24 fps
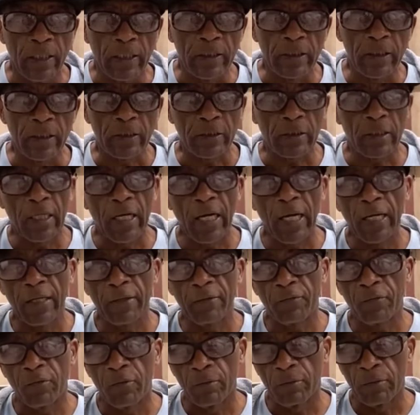took the guys
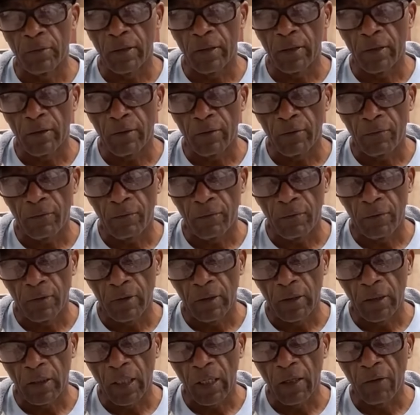who
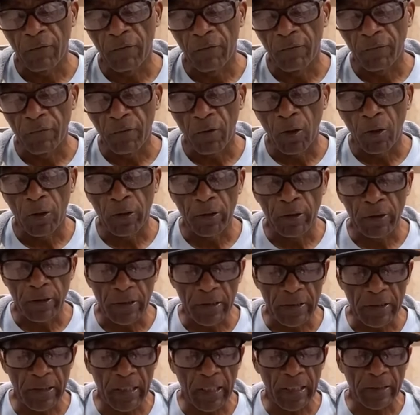come from Florida
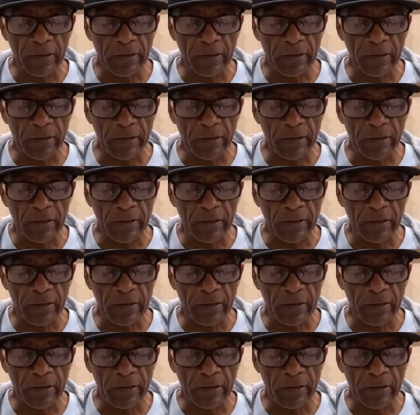to Texas